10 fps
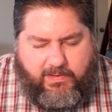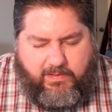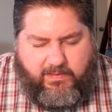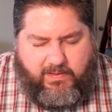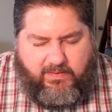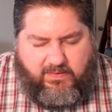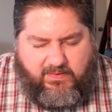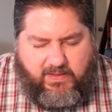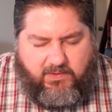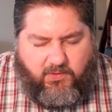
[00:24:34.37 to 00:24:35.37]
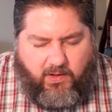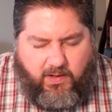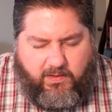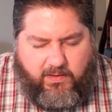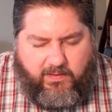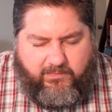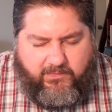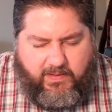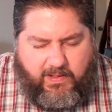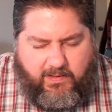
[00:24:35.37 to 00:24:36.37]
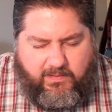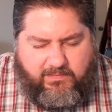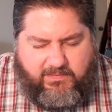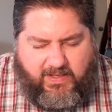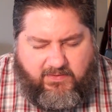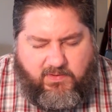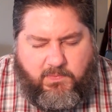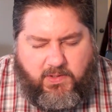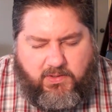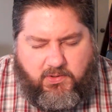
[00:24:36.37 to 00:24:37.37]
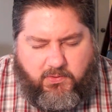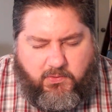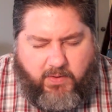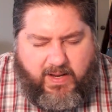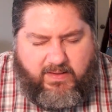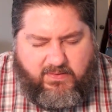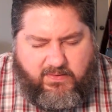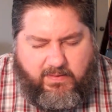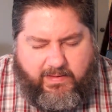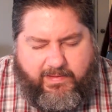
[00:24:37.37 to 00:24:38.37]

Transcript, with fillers: that it's a signal honor of and testimony to your grace